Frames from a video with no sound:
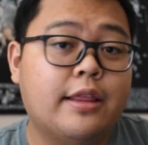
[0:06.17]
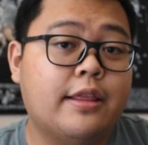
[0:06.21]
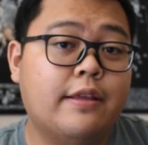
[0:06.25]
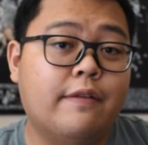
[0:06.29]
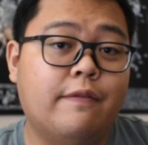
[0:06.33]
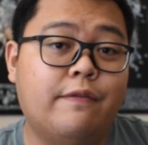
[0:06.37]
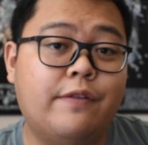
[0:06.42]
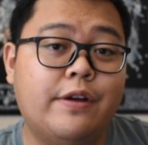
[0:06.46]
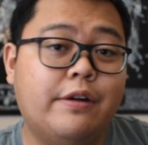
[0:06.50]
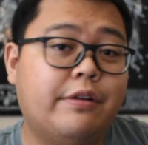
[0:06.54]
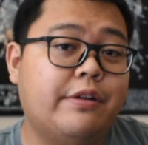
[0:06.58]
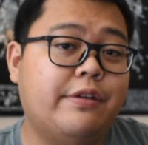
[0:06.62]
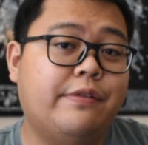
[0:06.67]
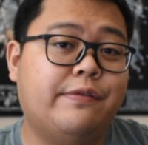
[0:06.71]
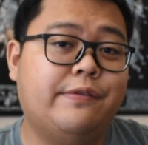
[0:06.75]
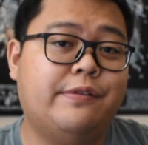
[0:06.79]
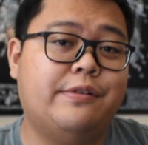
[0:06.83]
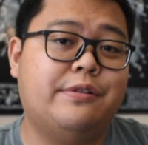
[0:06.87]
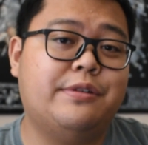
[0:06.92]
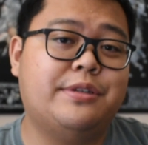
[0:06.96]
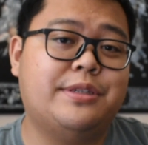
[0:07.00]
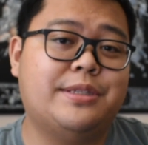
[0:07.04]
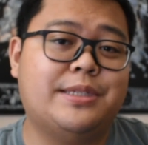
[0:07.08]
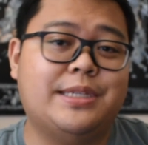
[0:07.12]
the very
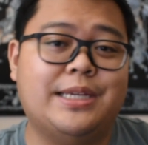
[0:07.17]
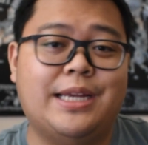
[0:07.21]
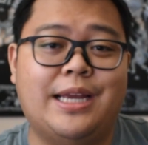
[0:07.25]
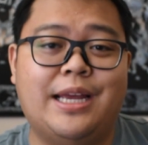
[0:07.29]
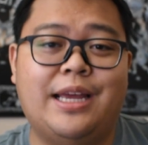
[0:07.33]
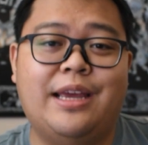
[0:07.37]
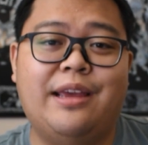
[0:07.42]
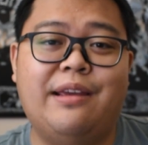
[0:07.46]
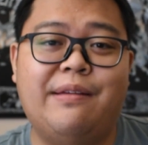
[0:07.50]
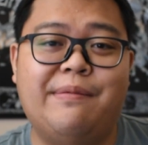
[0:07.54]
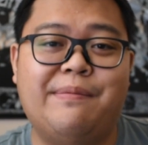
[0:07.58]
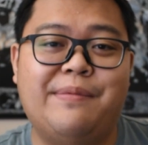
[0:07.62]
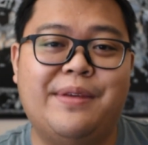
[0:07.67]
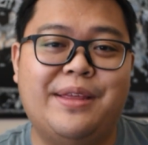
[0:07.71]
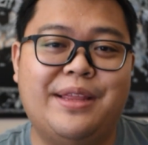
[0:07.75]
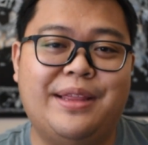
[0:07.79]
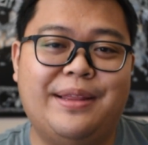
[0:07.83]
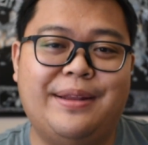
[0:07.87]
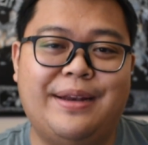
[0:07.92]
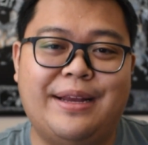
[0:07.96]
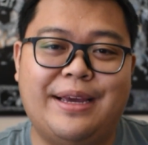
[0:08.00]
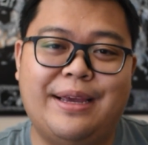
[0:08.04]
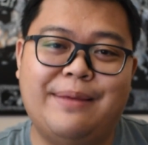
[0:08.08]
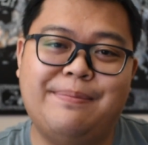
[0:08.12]
first time
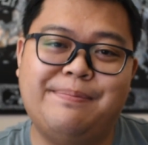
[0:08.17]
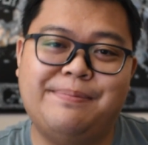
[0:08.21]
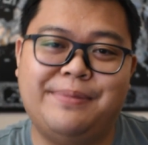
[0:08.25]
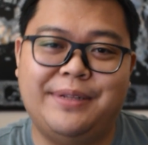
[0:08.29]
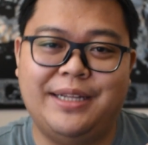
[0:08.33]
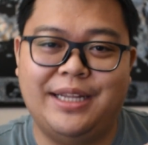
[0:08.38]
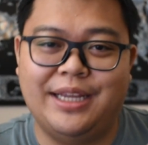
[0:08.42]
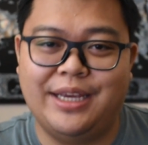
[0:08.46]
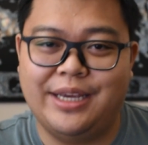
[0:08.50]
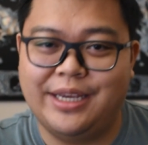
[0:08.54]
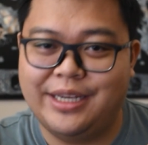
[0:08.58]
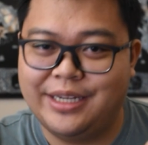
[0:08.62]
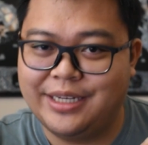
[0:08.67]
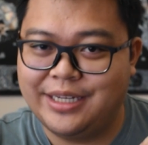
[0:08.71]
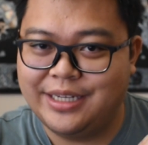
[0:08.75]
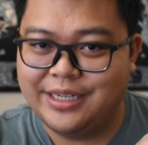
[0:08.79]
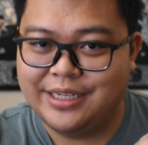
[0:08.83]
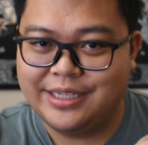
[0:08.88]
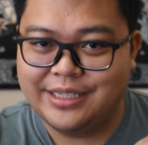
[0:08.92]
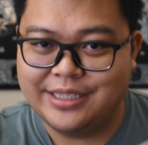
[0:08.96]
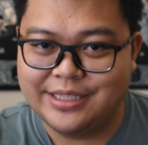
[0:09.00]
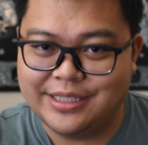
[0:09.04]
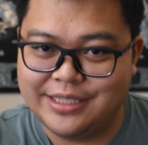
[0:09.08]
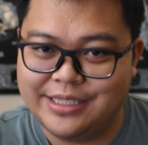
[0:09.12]
that I played
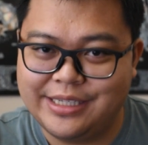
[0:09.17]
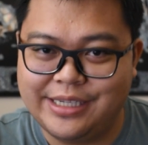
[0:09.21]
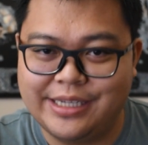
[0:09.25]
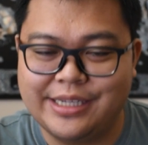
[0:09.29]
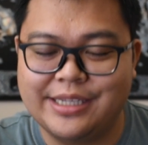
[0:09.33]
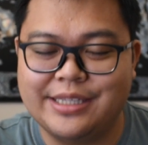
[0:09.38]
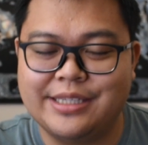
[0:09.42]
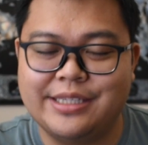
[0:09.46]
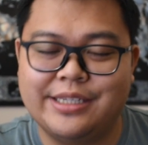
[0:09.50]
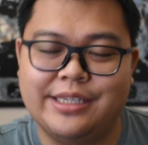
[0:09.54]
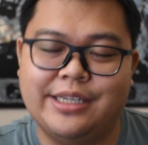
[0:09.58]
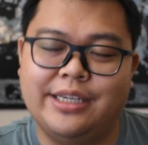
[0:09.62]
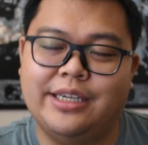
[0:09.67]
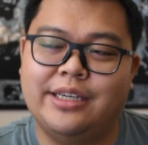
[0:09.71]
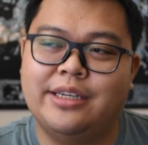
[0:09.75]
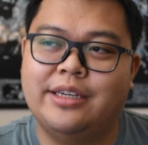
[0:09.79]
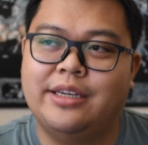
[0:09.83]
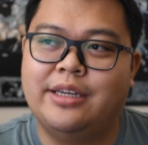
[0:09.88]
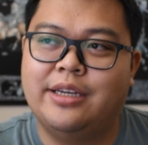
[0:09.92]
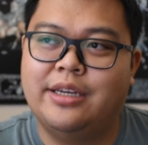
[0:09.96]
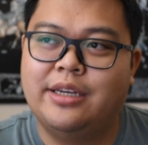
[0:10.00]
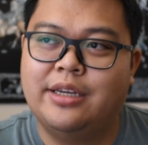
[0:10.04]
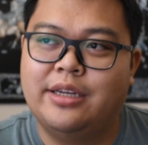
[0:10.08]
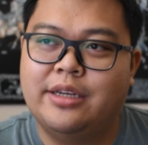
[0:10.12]
D&D.
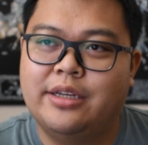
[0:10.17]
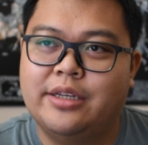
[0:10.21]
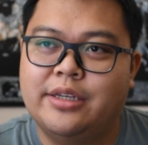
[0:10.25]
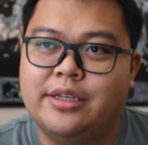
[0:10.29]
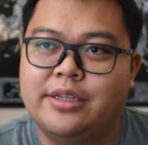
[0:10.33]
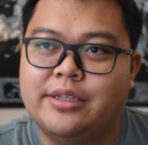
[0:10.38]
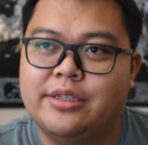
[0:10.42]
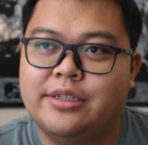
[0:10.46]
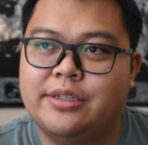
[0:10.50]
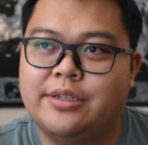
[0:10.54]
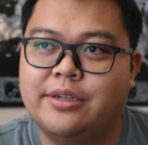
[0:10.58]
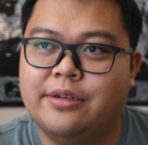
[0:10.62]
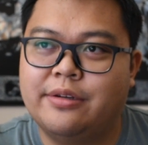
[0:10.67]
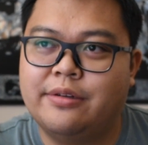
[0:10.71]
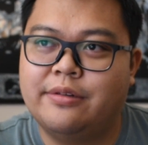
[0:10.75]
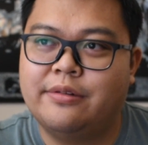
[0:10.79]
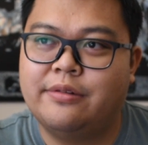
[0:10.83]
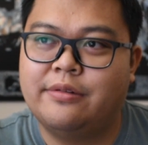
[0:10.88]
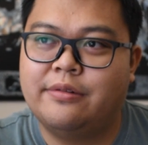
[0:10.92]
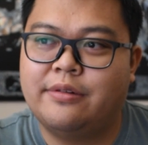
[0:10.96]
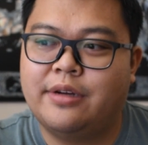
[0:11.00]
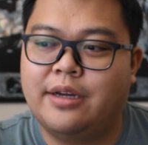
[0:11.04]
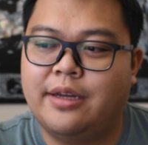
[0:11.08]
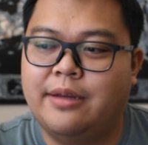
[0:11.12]

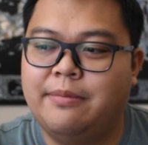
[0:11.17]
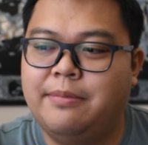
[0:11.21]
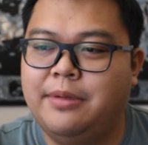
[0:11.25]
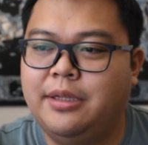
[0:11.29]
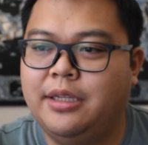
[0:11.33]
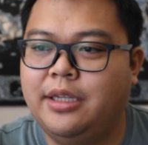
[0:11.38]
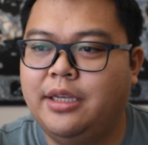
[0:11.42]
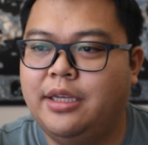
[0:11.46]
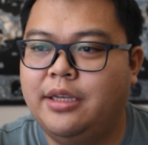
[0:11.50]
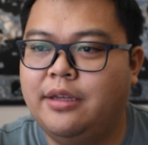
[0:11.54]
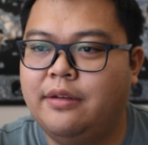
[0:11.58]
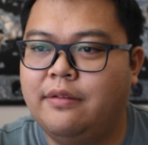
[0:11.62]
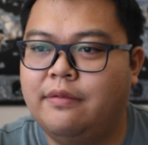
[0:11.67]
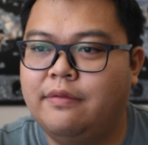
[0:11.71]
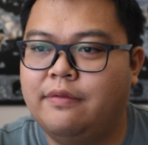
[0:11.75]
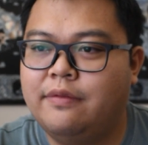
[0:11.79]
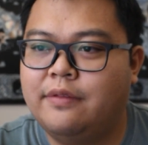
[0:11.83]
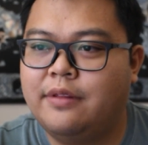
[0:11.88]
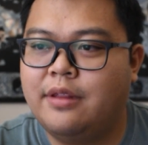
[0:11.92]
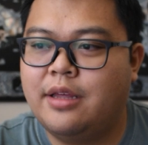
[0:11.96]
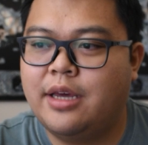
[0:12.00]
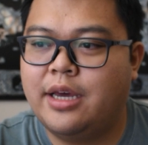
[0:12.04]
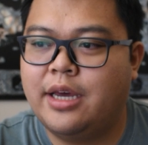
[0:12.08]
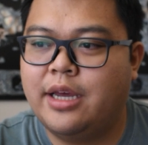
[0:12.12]
So I
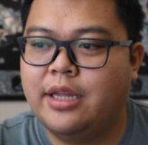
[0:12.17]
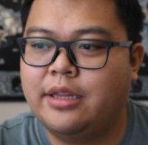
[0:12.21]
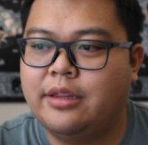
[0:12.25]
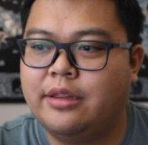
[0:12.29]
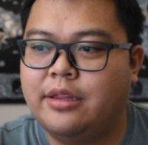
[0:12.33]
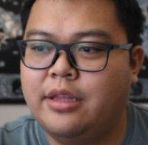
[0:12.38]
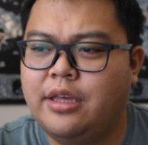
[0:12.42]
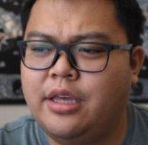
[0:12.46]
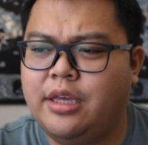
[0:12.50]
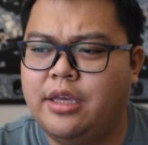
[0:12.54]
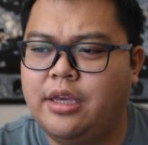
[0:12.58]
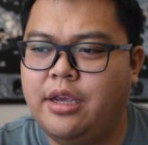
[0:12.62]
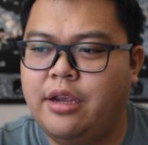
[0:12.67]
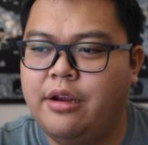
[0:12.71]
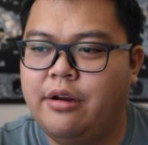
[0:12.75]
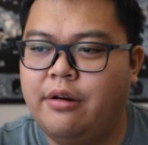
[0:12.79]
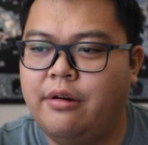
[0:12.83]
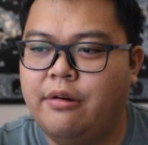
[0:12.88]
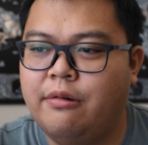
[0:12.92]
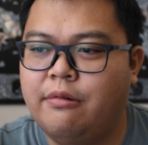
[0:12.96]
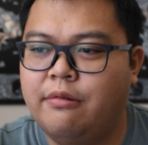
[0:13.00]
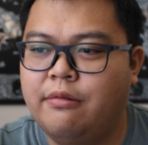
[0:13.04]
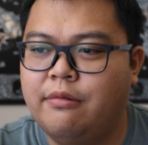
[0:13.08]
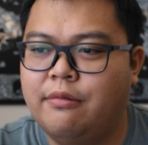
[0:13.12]
believe that the
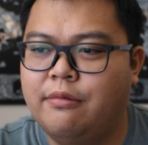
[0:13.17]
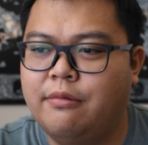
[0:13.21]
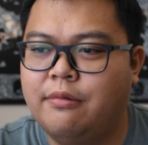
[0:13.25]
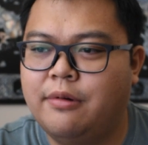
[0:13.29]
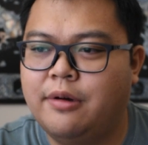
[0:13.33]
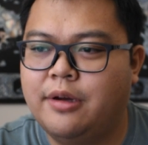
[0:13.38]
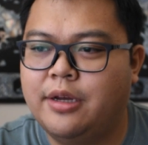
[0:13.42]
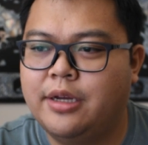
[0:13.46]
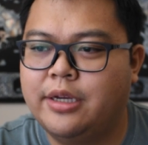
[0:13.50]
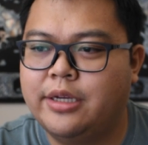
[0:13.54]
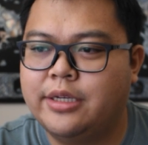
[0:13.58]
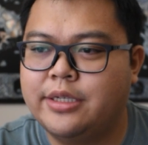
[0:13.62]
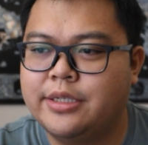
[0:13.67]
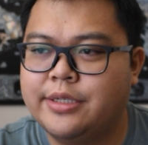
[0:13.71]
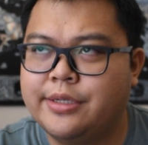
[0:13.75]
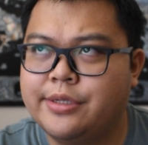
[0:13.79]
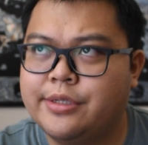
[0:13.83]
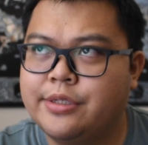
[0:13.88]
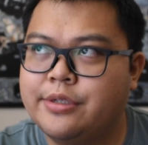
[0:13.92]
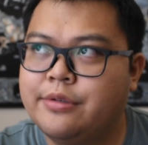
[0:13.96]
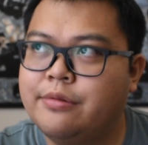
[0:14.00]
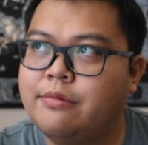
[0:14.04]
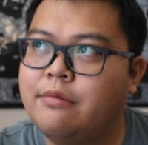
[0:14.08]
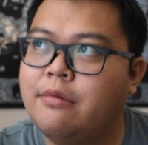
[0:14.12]
year
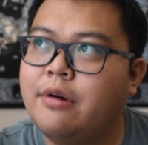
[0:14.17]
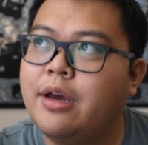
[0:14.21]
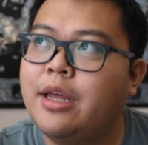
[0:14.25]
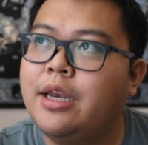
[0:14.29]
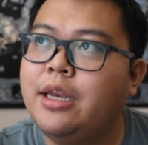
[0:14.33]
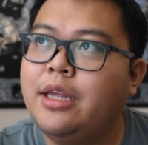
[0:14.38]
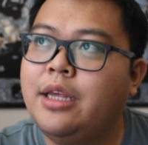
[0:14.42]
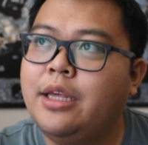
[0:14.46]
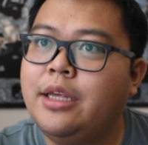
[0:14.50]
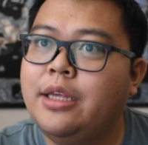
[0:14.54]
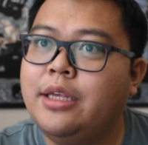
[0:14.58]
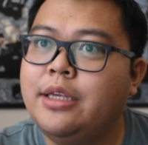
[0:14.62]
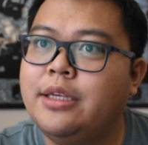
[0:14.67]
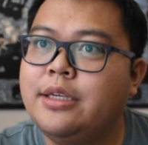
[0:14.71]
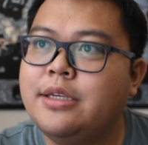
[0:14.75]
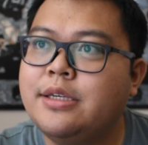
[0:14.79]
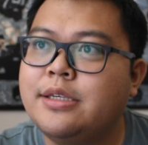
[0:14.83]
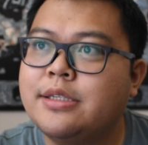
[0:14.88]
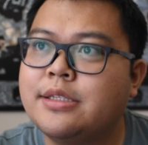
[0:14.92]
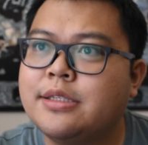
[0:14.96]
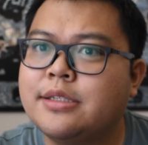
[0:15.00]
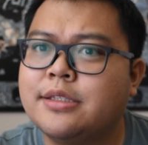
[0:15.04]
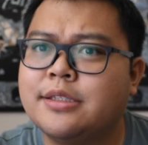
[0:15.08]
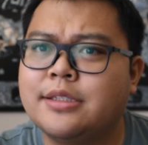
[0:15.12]
was
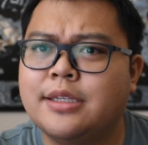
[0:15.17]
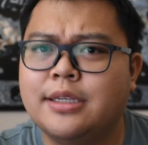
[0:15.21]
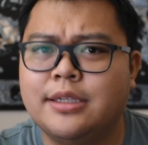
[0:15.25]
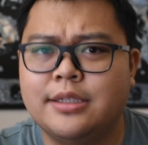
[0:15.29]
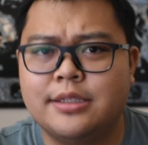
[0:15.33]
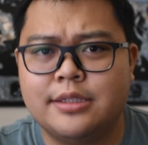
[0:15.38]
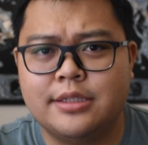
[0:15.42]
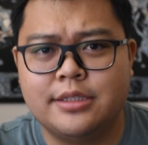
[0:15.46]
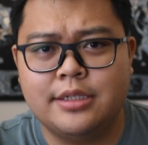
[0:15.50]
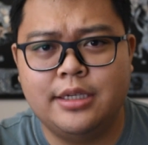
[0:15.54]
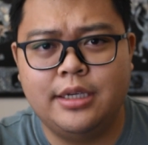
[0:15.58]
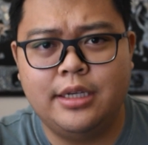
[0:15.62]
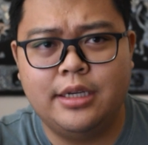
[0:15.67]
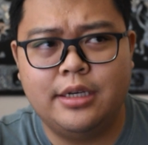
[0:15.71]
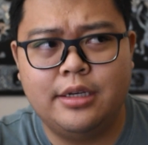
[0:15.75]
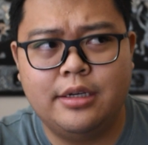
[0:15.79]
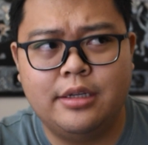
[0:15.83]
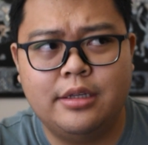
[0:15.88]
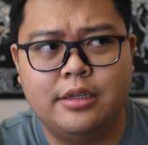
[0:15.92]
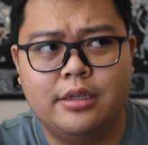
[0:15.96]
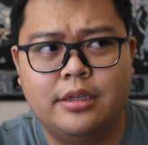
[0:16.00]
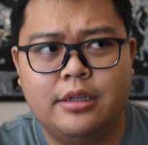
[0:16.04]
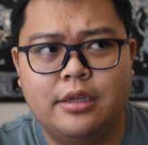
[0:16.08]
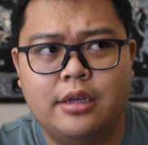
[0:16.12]

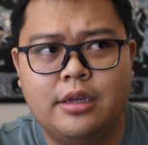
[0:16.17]
2016,